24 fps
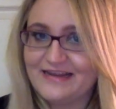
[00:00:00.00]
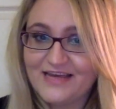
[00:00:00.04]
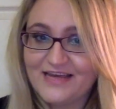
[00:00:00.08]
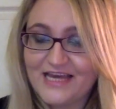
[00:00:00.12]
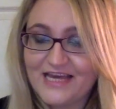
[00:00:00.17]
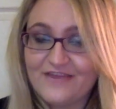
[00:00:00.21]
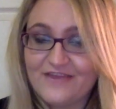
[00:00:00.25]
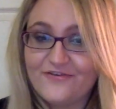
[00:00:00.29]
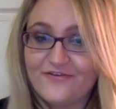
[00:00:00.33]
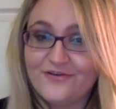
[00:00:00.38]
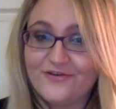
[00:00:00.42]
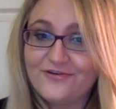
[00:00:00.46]

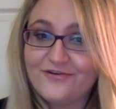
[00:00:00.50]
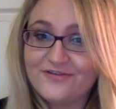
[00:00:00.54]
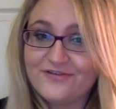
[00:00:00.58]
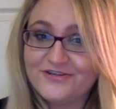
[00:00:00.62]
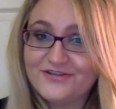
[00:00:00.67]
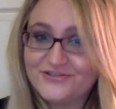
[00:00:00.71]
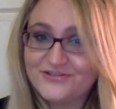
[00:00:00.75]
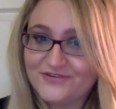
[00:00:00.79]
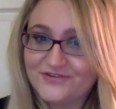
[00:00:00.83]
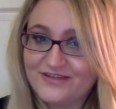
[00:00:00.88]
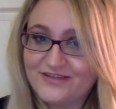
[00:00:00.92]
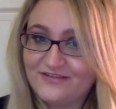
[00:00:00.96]
If you don't
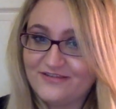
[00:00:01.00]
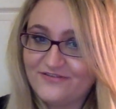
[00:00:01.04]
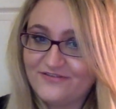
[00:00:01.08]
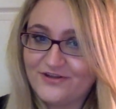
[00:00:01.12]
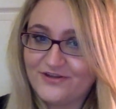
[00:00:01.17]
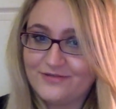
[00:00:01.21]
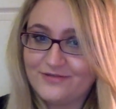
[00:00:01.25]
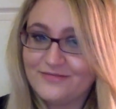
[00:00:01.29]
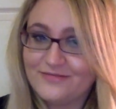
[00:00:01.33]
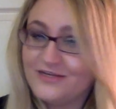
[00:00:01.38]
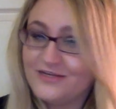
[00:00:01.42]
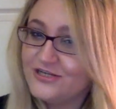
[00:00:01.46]
enjoy the
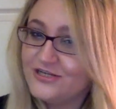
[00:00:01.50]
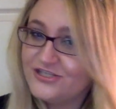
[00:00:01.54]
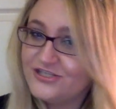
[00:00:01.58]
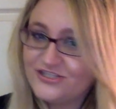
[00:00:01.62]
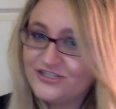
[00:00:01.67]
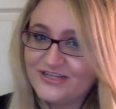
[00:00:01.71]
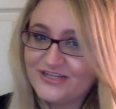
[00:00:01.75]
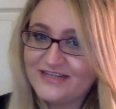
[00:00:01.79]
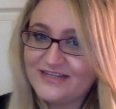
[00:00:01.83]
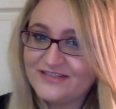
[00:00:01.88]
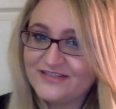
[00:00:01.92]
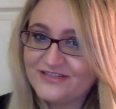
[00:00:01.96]
film,
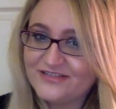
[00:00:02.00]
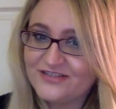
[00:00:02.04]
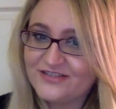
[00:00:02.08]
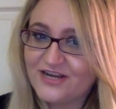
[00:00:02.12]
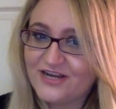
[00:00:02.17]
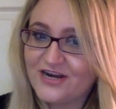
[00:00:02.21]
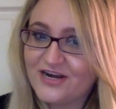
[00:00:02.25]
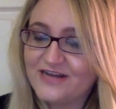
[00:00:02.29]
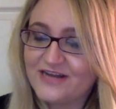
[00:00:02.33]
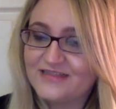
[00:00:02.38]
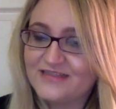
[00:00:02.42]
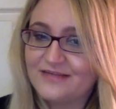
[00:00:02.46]
chances
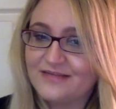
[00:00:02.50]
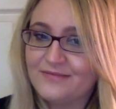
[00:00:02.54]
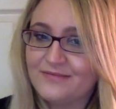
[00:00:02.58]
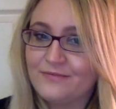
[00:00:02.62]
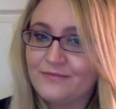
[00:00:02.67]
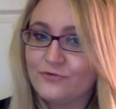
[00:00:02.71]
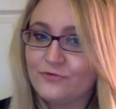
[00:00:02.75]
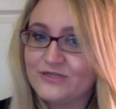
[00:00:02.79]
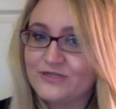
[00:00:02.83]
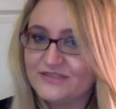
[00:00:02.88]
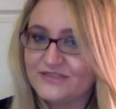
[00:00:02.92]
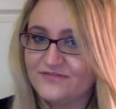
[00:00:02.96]
are it's going to be
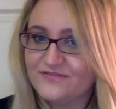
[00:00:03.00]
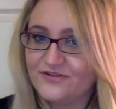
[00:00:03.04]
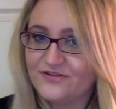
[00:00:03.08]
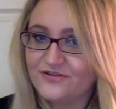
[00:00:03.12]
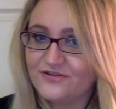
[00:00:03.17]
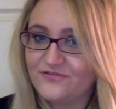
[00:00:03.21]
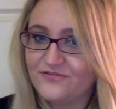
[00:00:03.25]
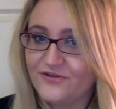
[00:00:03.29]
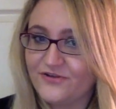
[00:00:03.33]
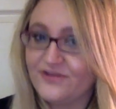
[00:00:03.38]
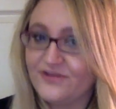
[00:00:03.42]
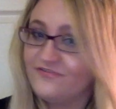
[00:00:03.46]
more difficult
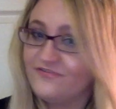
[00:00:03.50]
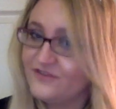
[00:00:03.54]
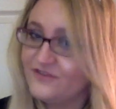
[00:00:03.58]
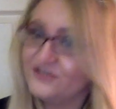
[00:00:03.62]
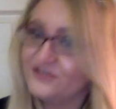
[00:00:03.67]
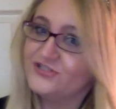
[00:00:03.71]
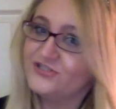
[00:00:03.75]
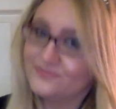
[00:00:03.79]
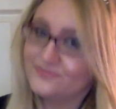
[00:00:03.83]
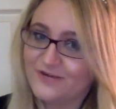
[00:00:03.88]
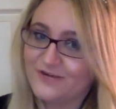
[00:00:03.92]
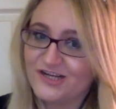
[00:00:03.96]
for you to finish
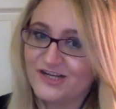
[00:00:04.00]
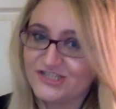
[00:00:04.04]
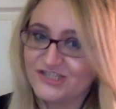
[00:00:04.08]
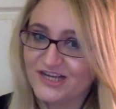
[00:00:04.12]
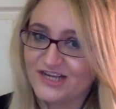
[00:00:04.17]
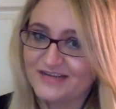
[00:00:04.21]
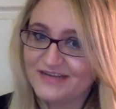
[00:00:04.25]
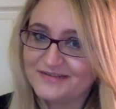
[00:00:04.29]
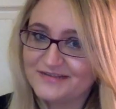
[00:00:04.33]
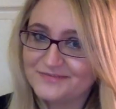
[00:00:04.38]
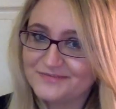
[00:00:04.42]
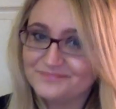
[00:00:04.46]
your
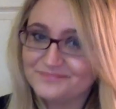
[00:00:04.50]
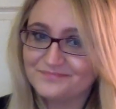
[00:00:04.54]
project.